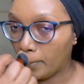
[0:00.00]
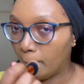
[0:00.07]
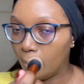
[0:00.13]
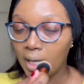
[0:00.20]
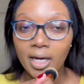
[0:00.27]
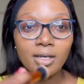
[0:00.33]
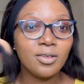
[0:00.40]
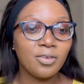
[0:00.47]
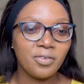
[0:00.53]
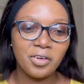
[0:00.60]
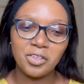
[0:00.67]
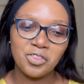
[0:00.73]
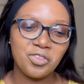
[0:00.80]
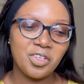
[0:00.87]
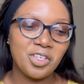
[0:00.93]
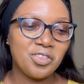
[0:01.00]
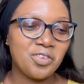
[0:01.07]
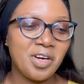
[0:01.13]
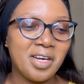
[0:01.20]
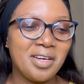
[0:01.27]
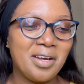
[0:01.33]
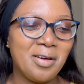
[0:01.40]
I look very strange
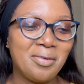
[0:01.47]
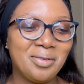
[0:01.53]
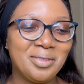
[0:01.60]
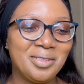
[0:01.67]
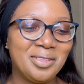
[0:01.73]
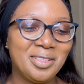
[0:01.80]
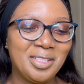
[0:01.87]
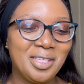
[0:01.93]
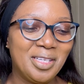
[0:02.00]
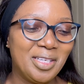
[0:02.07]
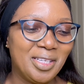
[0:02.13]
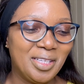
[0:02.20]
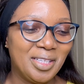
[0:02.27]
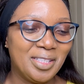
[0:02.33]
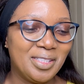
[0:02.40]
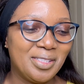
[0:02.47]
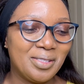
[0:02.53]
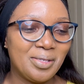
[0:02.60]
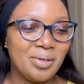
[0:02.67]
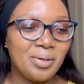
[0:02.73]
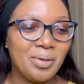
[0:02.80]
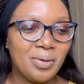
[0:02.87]
right now.
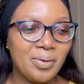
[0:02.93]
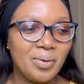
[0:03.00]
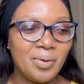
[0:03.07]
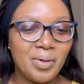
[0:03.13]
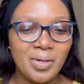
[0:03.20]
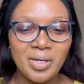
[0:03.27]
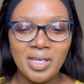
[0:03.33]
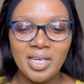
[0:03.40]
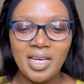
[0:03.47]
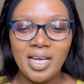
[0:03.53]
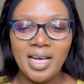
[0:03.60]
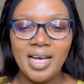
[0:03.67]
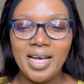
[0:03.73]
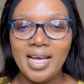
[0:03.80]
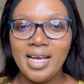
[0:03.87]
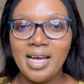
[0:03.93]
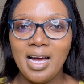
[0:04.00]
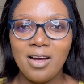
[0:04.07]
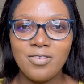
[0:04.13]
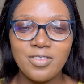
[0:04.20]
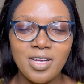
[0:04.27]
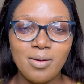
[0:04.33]
So
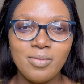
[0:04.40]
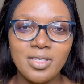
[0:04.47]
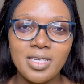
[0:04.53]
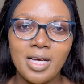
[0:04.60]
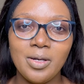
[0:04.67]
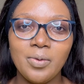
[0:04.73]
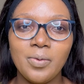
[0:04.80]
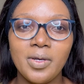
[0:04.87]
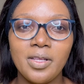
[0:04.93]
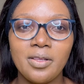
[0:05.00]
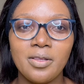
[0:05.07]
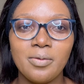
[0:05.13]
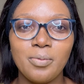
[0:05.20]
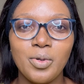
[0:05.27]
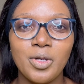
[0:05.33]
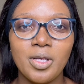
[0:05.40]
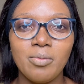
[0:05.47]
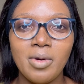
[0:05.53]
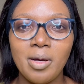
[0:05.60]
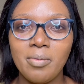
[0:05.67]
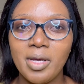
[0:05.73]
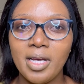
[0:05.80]
after I'm done with putting
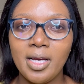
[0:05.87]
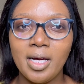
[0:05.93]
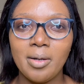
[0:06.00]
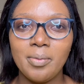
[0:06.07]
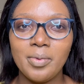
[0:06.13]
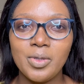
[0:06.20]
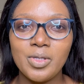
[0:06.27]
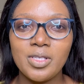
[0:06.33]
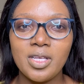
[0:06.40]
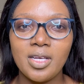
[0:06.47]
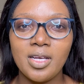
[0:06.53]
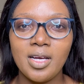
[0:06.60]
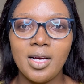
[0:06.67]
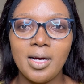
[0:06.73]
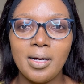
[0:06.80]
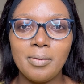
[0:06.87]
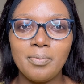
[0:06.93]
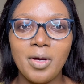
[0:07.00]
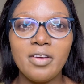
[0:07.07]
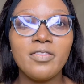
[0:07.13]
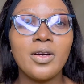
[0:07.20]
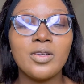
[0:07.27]
my makeup using my
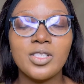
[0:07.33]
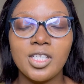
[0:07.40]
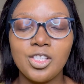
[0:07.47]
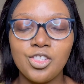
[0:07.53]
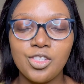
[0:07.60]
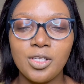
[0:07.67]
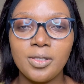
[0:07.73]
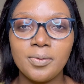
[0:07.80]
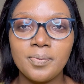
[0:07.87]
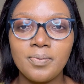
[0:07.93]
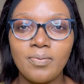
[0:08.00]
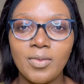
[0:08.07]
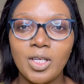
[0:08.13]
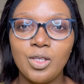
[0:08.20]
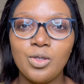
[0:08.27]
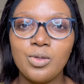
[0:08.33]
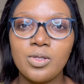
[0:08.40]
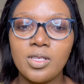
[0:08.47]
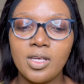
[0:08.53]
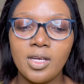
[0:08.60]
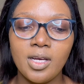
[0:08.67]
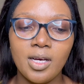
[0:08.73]
foundation,
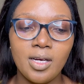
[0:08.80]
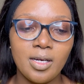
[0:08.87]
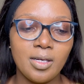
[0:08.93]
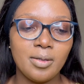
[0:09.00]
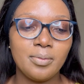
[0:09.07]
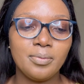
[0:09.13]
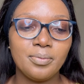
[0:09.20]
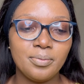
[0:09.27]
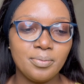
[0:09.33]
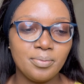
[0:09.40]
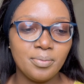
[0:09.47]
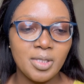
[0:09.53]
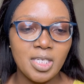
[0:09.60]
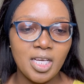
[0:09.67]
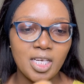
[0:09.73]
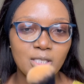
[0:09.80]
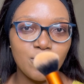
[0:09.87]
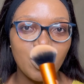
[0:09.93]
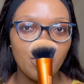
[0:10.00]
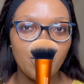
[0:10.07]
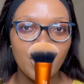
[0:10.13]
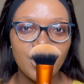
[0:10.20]
using a mini
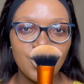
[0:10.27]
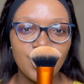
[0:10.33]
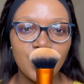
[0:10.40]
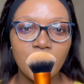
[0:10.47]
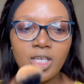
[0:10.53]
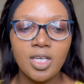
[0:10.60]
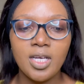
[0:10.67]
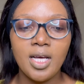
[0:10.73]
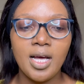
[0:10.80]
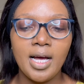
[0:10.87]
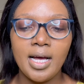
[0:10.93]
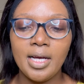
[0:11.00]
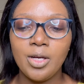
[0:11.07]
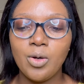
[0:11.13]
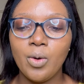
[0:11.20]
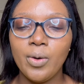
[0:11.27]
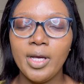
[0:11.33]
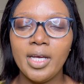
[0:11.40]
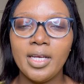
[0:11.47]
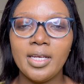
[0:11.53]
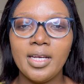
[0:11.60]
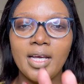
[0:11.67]
expert brush, I go
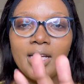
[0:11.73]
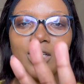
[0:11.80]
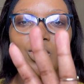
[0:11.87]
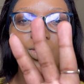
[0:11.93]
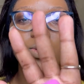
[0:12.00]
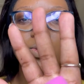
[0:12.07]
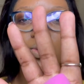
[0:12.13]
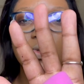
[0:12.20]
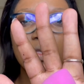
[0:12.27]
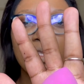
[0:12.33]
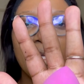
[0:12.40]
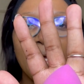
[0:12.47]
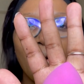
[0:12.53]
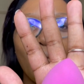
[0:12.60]
in and use a